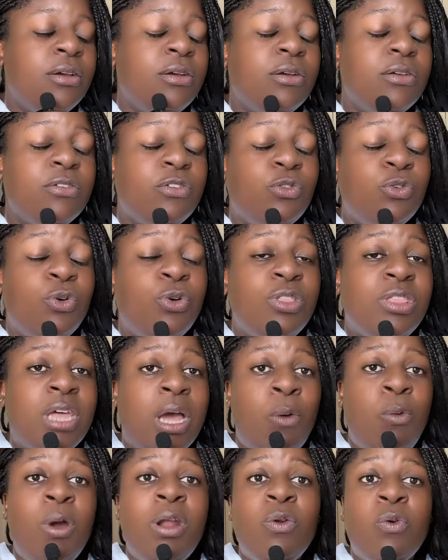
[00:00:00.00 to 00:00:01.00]
So
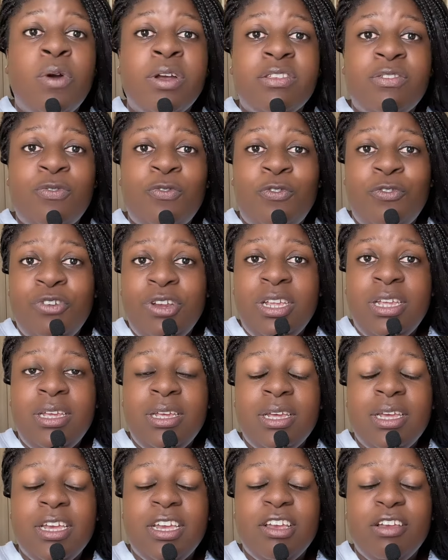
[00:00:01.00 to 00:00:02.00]
that one was
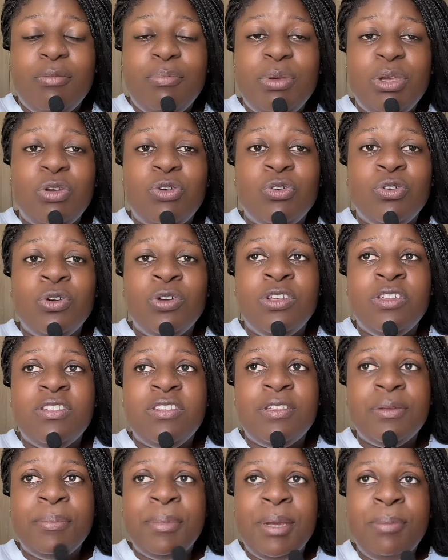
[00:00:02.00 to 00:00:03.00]
free
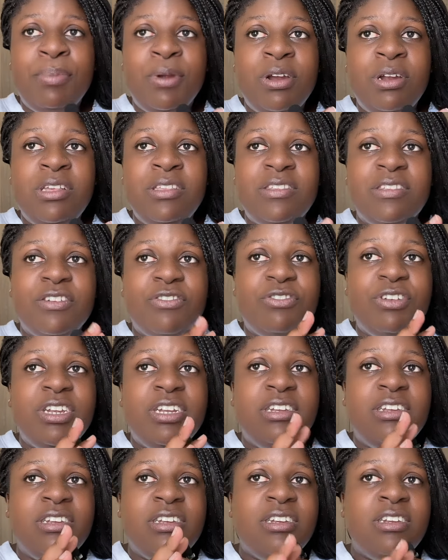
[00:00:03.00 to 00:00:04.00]
because my parents
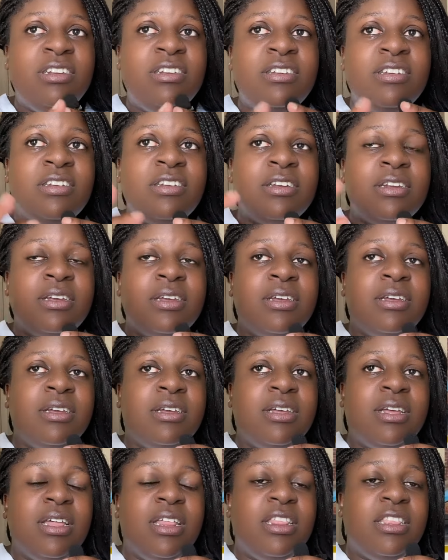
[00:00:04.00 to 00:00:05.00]
redid
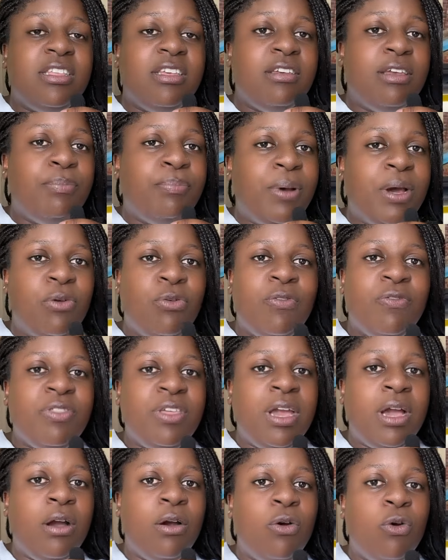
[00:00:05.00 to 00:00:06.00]
a part of
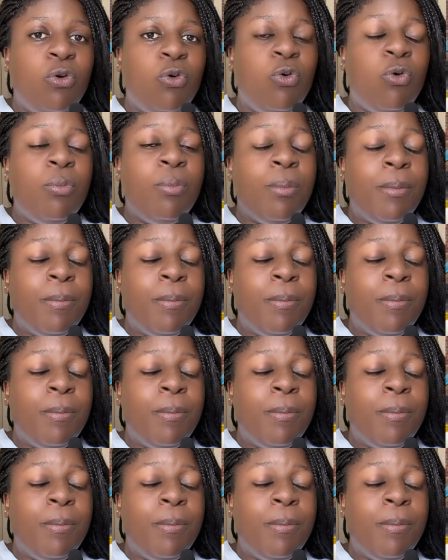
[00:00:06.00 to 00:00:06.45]
their home.